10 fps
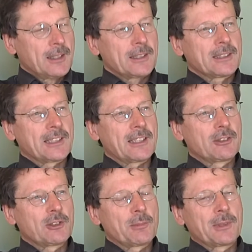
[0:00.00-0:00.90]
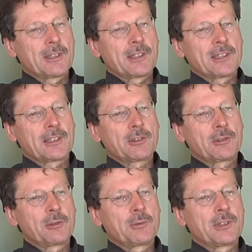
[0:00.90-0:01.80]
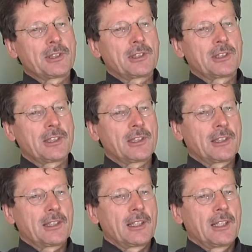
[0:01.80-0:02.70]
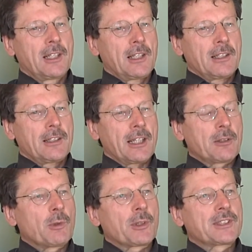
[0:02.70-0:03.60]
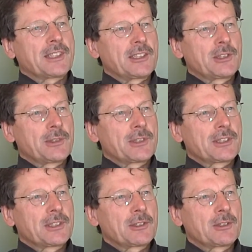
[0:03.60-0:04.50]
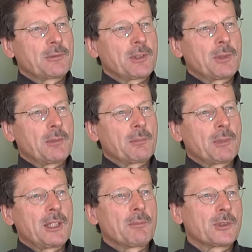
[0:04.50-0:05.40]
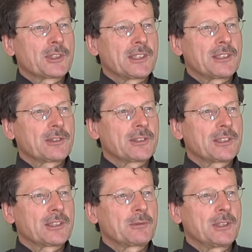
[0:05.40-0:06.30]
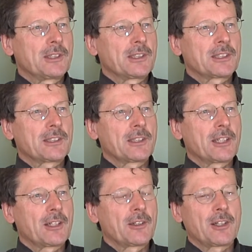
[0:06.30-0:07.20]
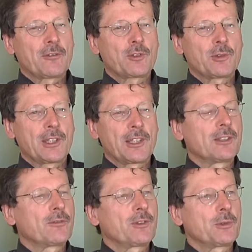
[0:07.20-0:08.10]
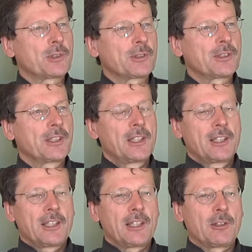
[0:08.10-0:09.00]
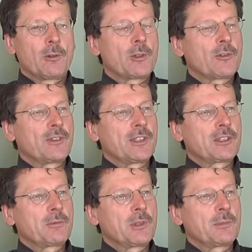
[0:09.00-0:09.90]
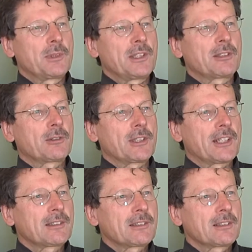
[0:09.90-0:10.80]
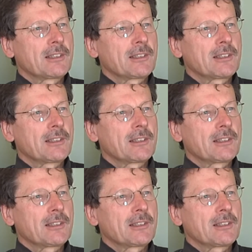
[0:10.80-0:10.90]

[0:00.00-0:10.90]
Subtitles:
The second topic has to do with network sensors. So there will be many more sensors as we have today in the future, and all of these will be interconnected,